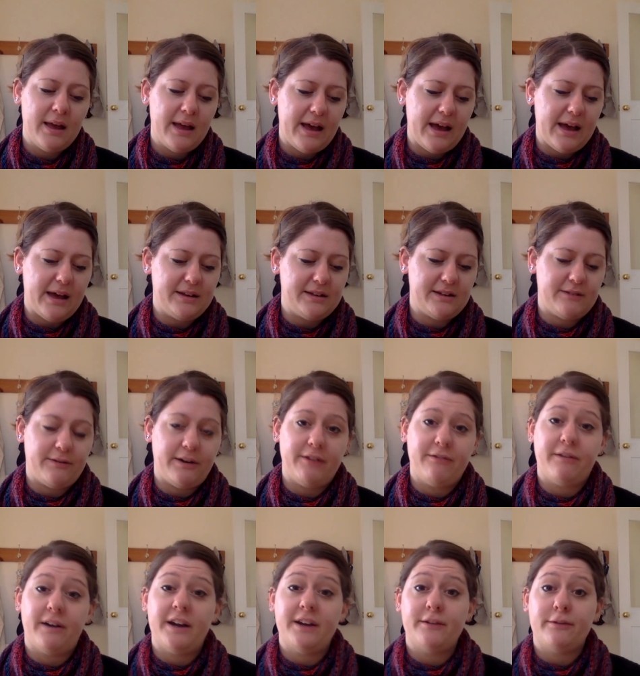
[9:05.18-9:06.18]
And if I
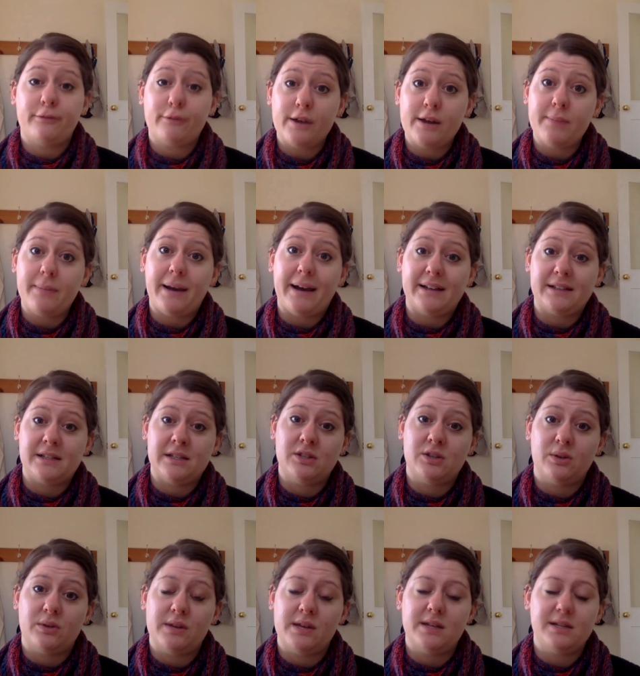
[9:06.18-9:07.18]
find free patterns
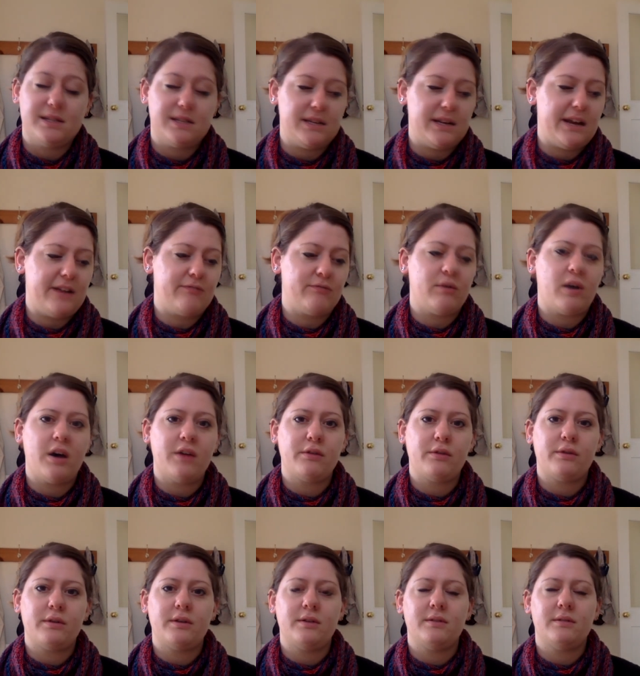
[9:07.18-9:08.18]
on the internet, rather
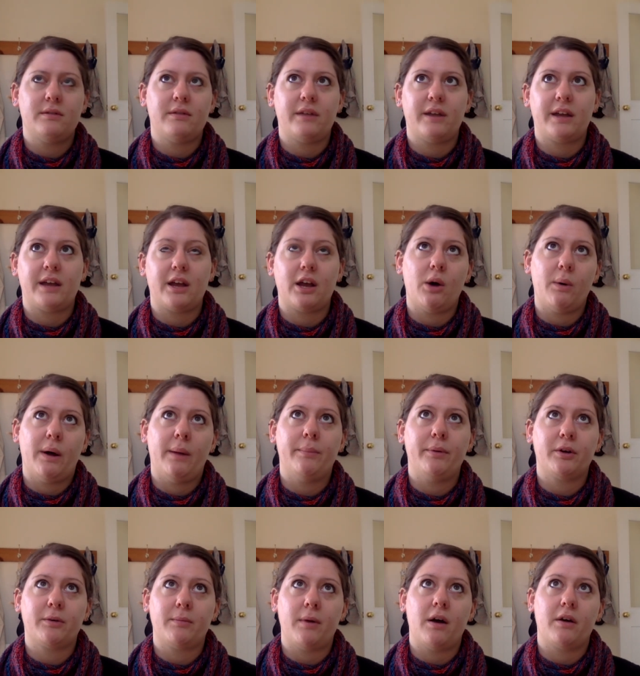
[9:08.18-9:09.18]
than thinking, oh, I'll
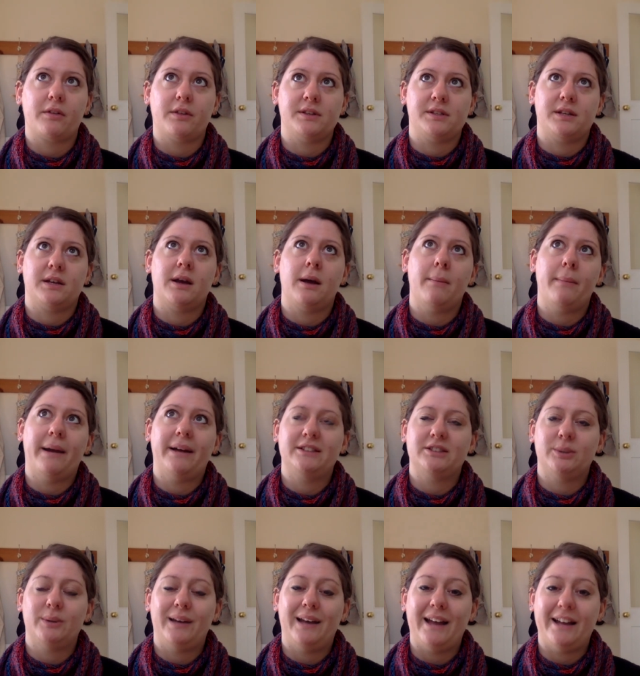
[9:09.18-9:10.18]
bookmark this and come back
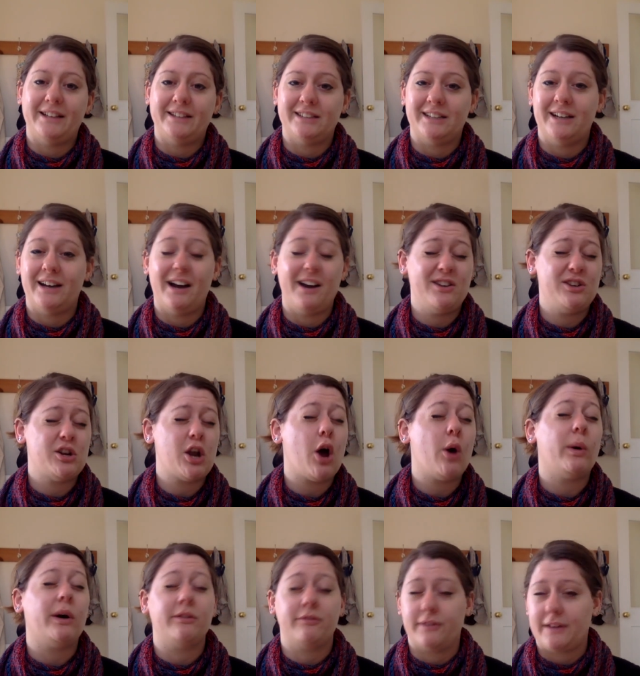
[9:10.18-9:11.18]
to it later, I
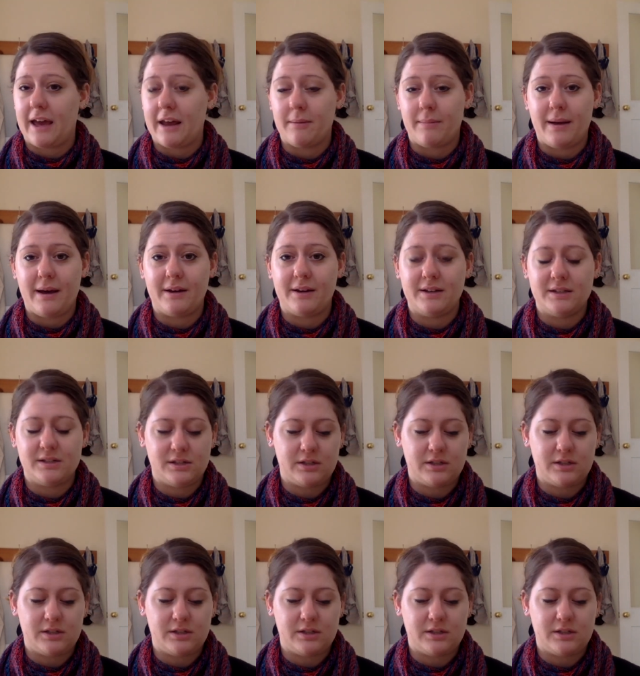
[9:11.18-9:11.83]
know I'll forget about it.